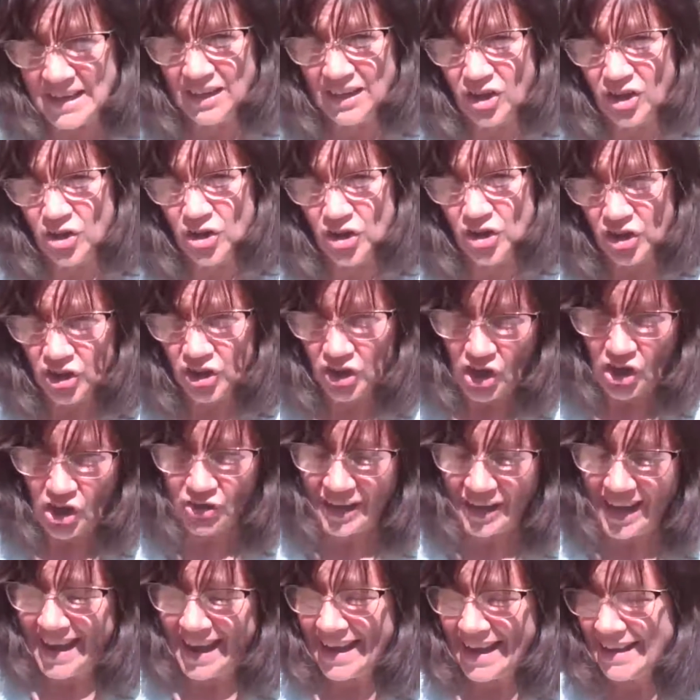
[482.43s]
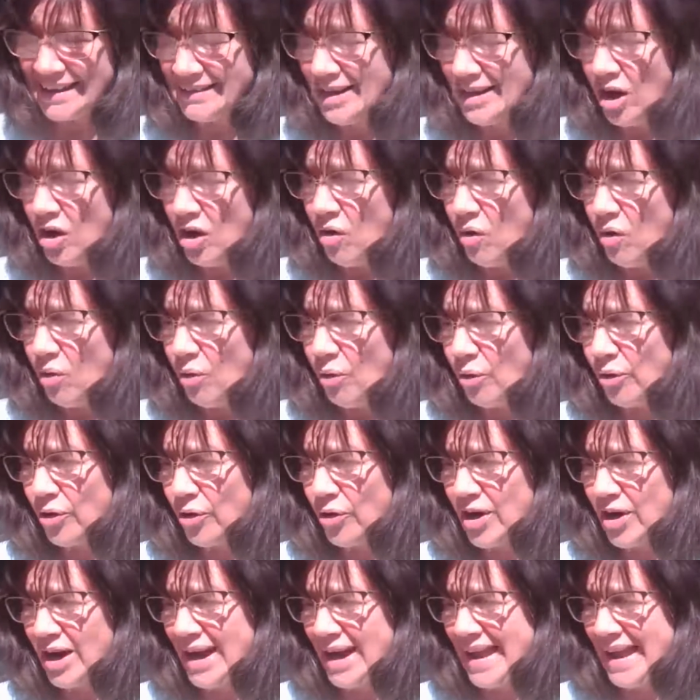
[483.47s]
finger, okay?
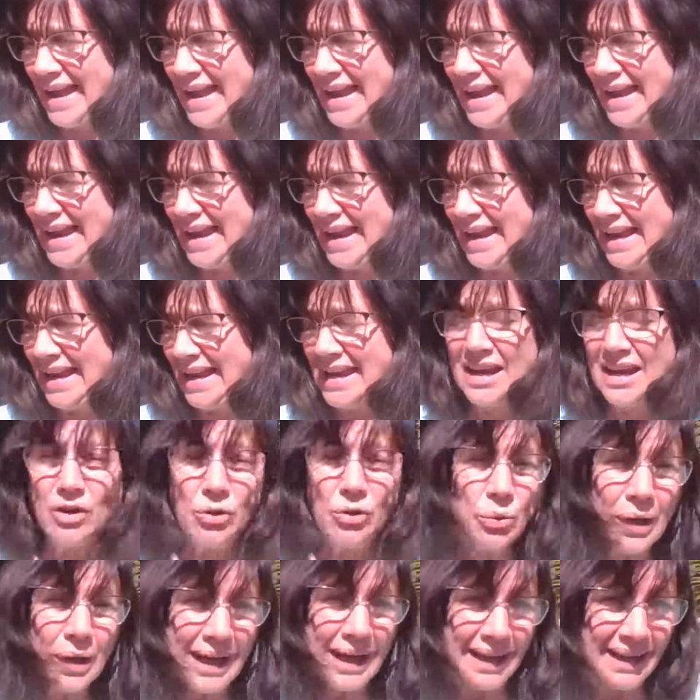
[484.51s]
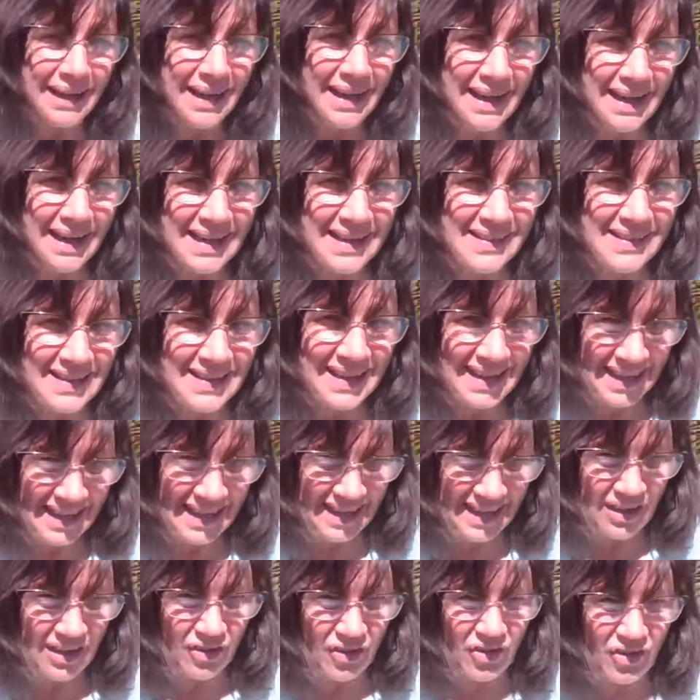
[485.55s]
Or a earring in the
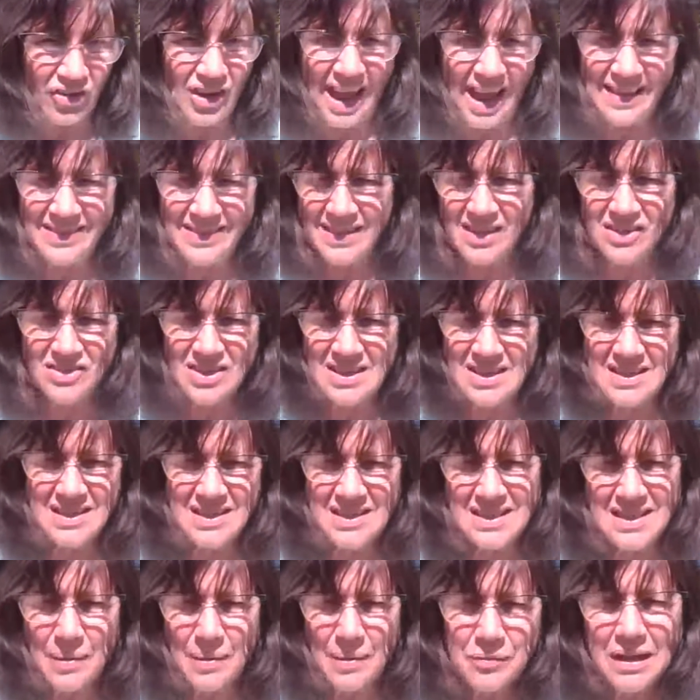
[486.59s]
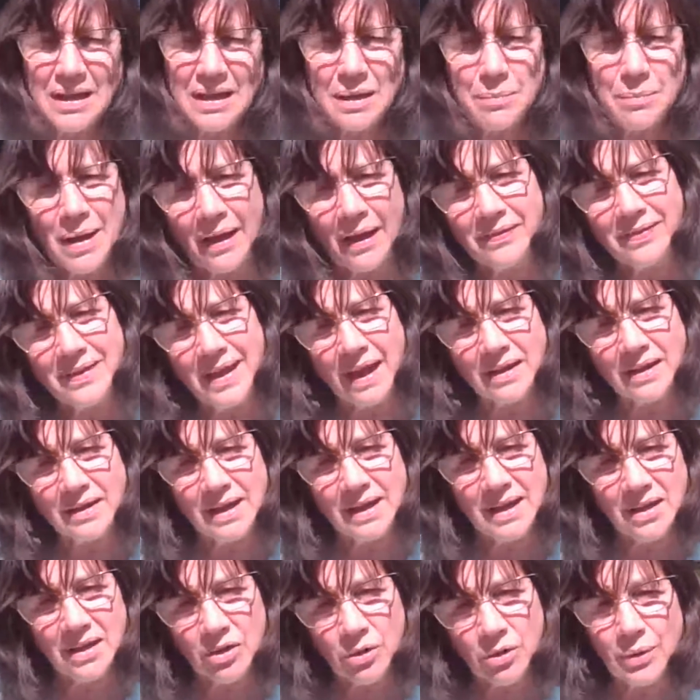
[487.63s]
ear, and there's something about
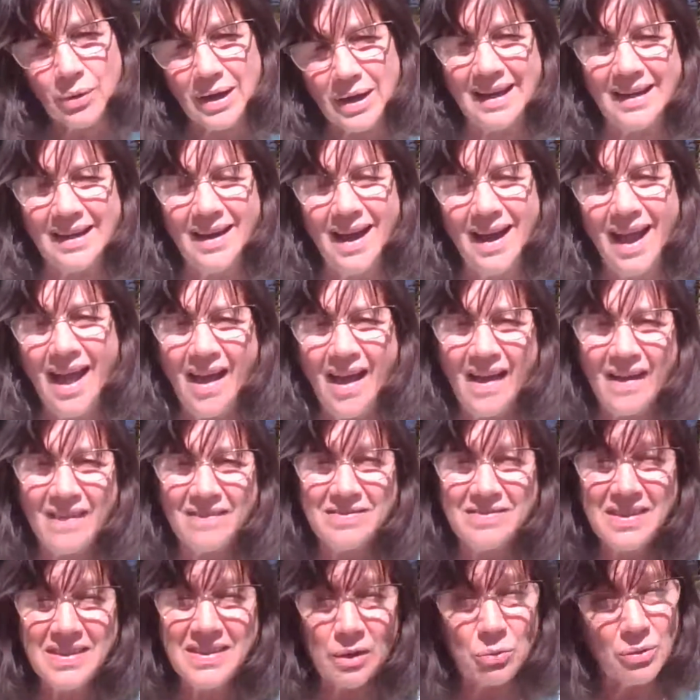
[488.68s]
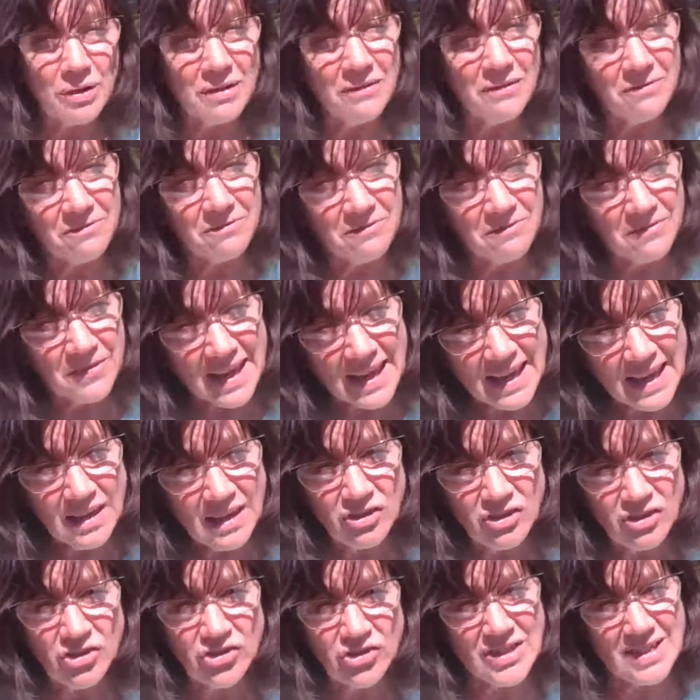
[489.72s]
that earring that
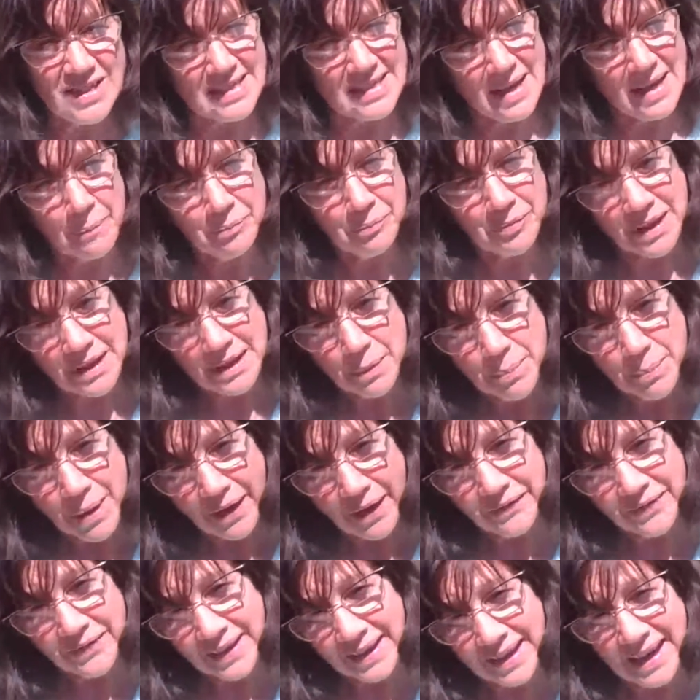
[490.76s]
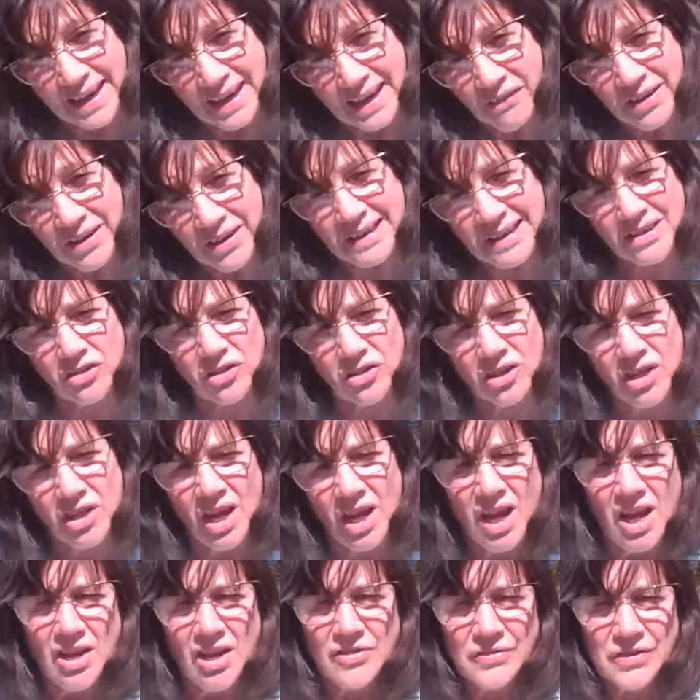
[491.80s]
reveals something about the character.
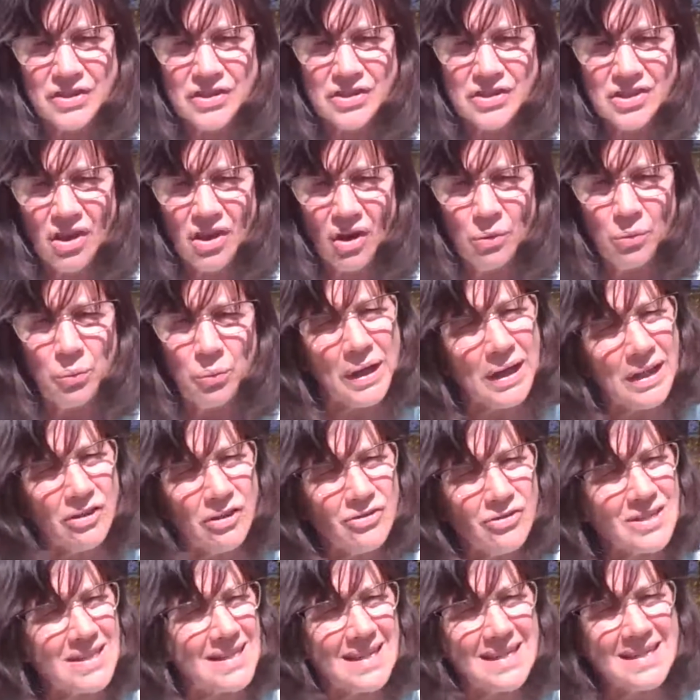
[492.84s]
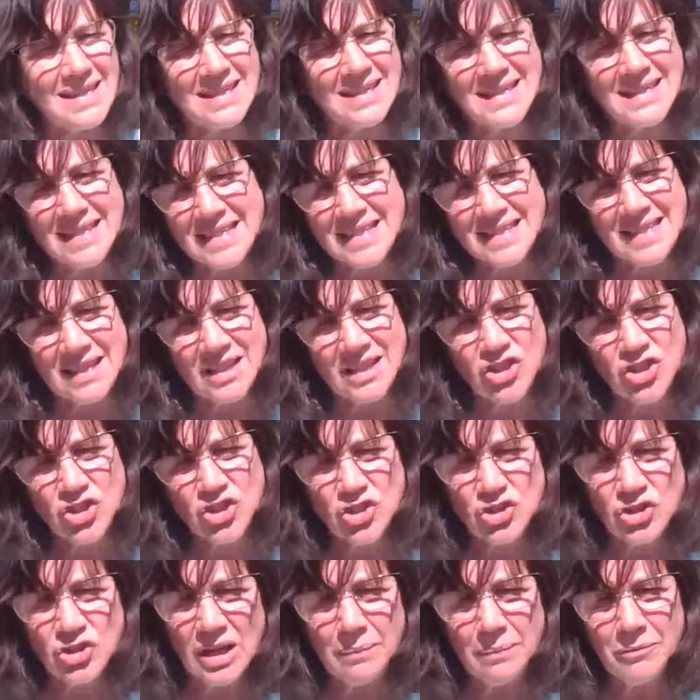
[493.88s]
So we use this
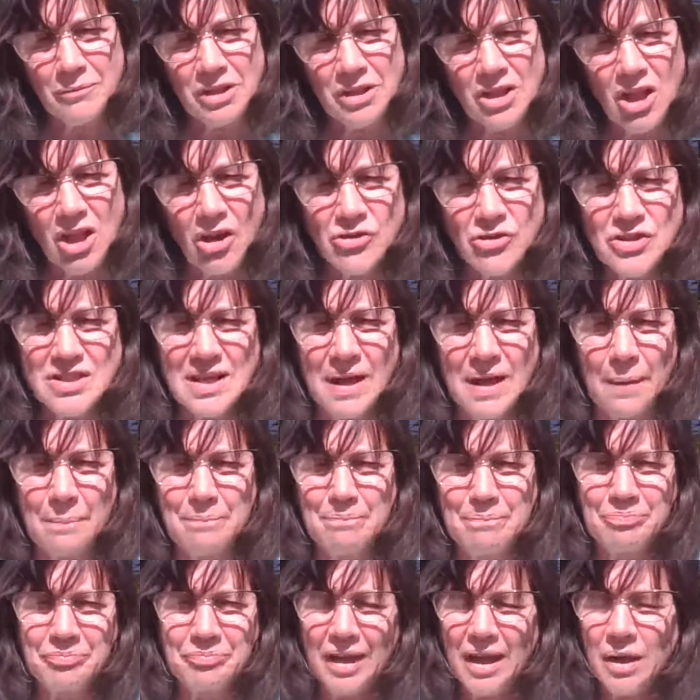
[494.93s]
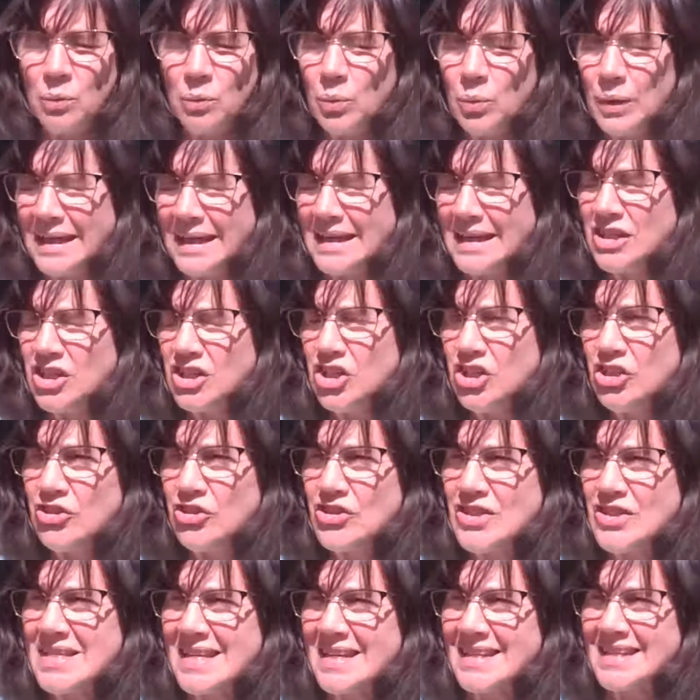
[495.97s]
extreme close-up. We can
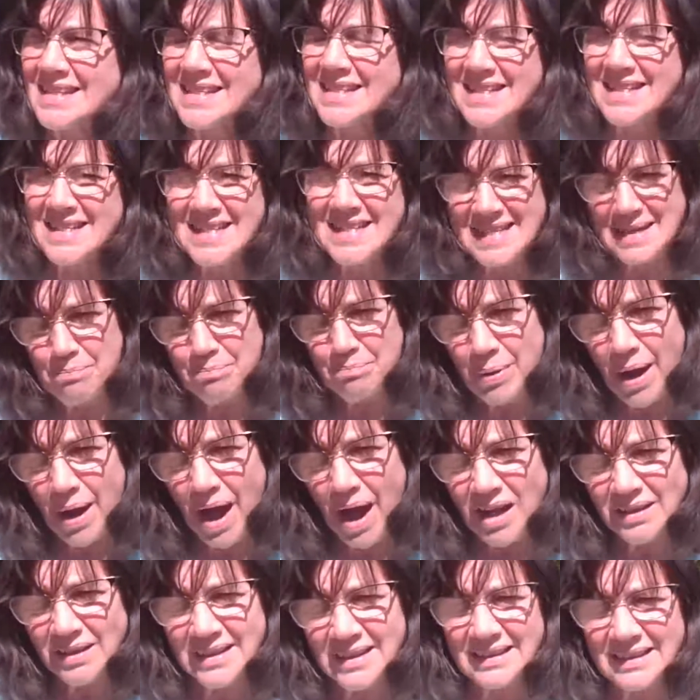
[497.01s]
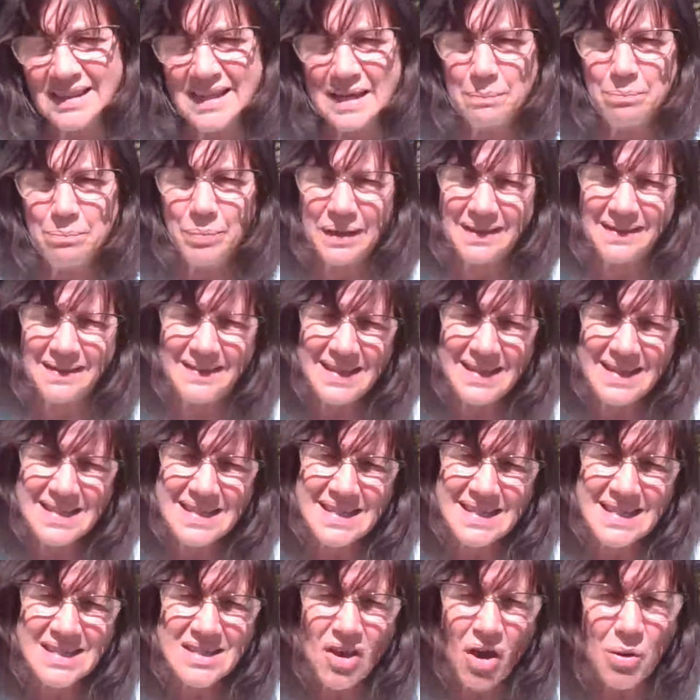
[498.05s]
use it symbolically, but
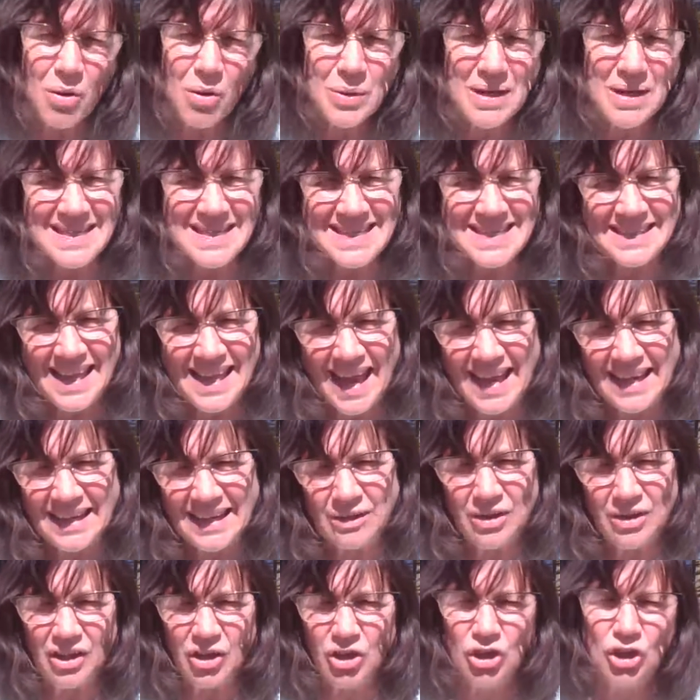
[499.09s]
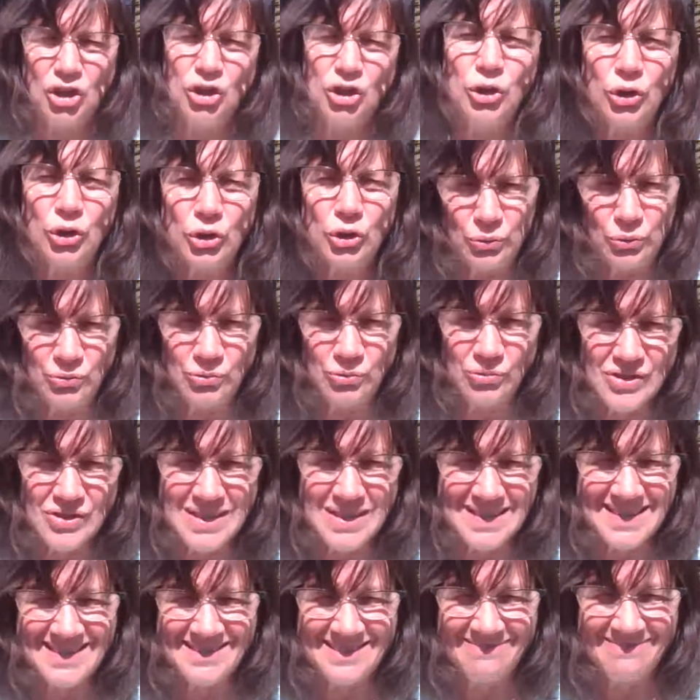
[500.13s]
this is always like
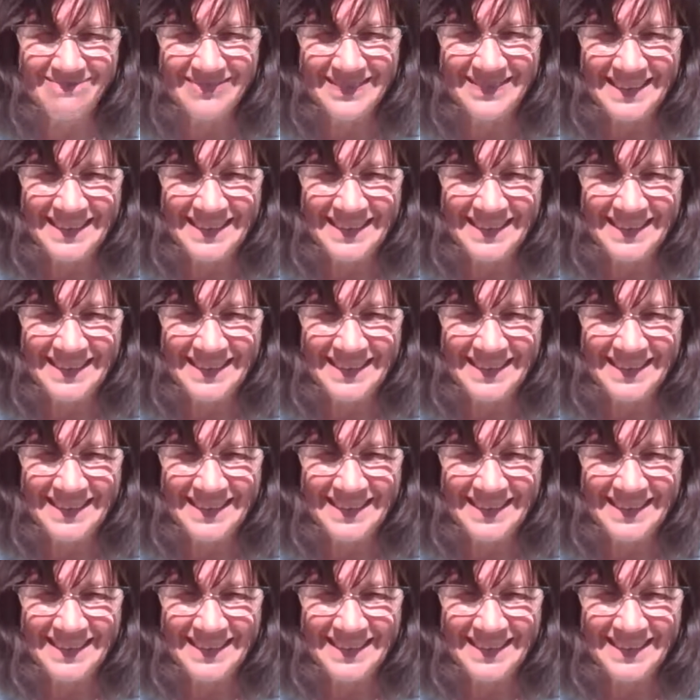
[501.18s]
clues